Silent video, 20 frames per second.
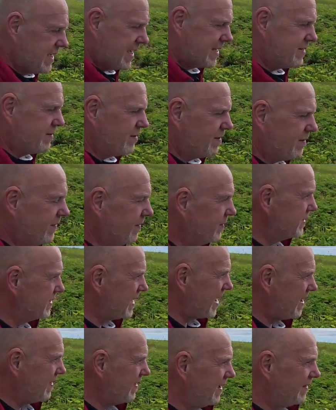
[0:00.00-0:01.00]
I don't know if it was
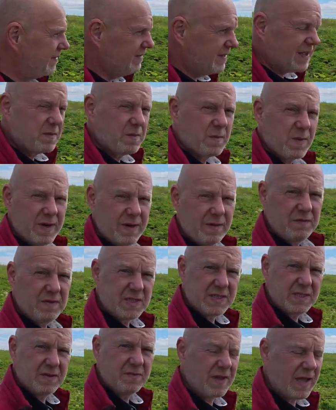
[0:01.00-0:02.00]
like that thing where if
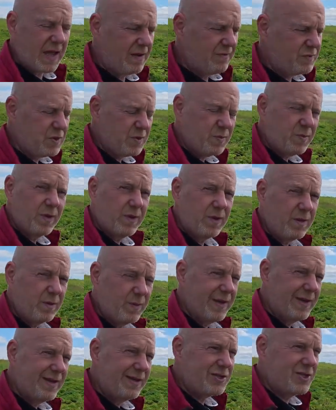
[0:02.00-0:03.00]
you survived you were a
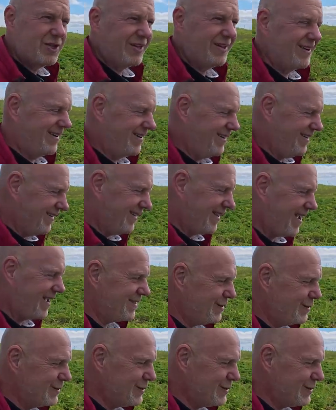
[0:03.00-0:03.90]
witch, like they